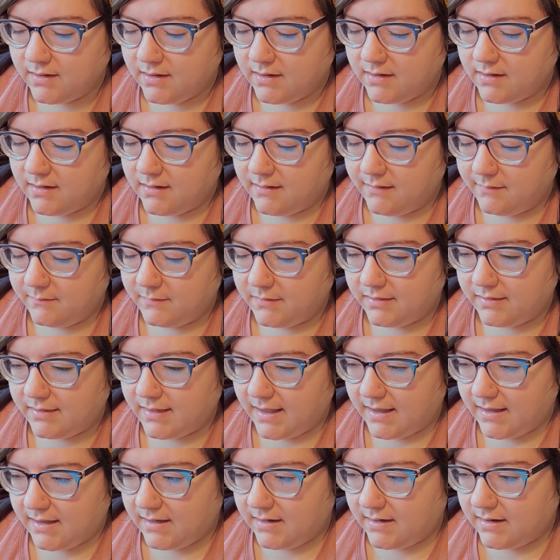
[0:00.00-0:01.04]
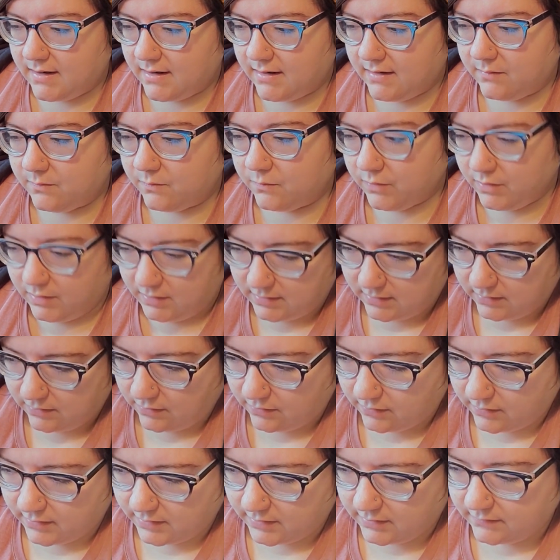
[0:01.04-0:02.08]
that I am working
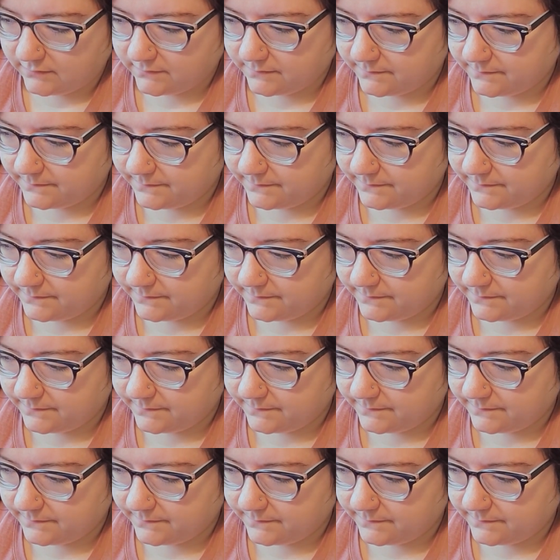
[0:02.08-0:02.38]
on.